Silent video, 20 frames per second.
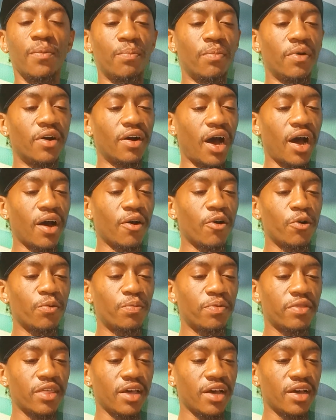But I hope
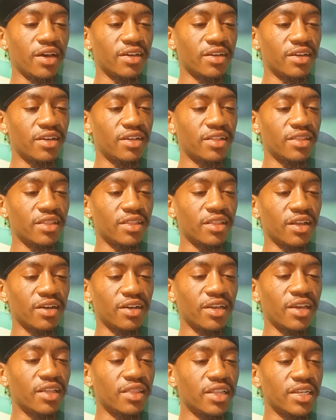that,
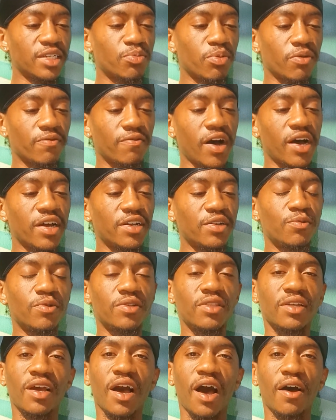again, this provided you with
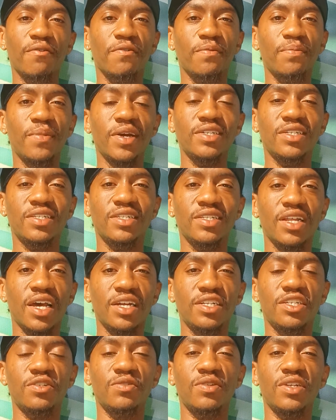the confirmations
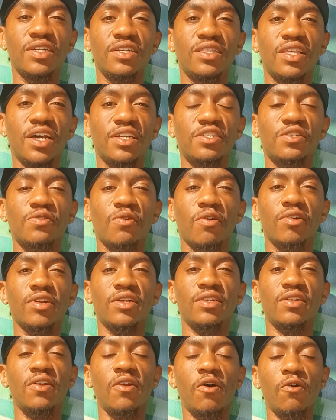that you need, that you already
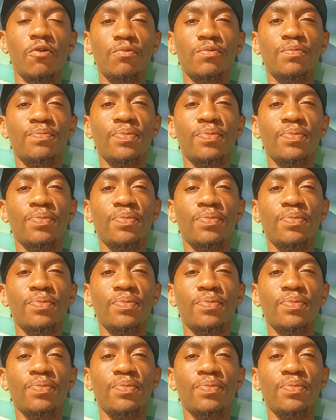know.